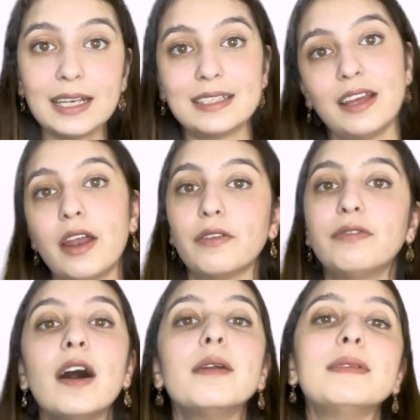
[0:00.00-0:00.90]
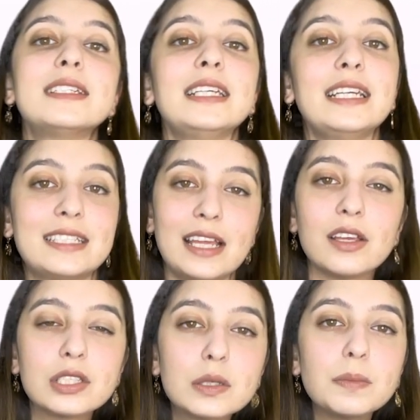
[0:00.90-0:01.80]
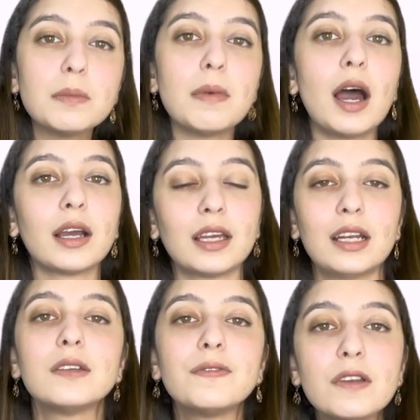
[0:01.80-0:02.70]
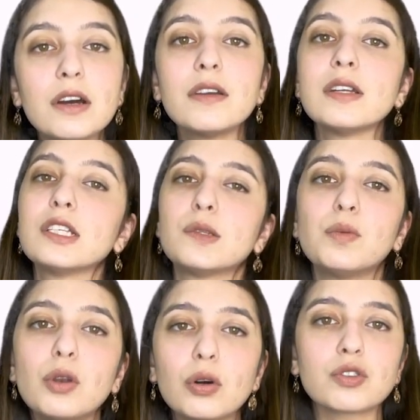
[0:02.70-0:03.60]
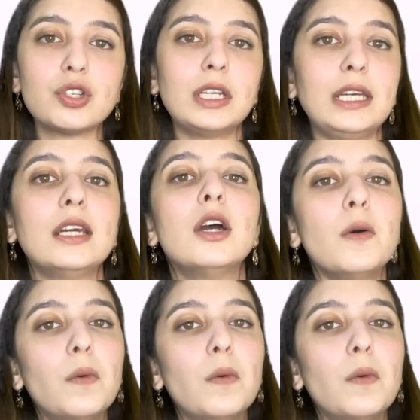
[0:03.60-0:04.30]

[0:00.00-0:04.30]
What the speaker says: Is there a pharmacy? Is there a supermarket, florist, boulangerie?